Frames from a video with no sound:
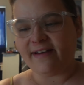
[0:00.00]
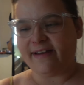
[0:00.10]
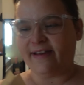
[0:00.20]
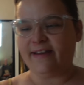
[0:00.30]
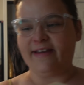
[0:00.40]

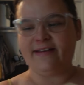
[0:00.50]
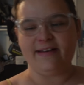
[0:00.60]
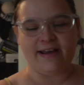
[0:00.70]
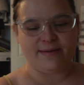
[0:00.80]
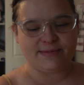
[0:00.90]

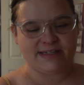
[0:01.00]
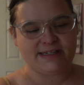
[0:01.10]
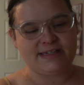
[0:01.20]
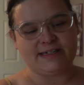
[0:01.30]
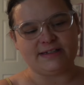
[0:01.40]
and I'm
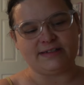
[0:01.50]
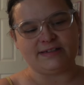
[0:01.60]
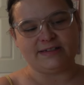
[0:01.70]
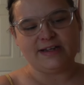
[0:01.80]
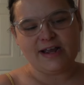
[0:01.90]

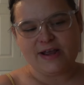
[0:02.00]
still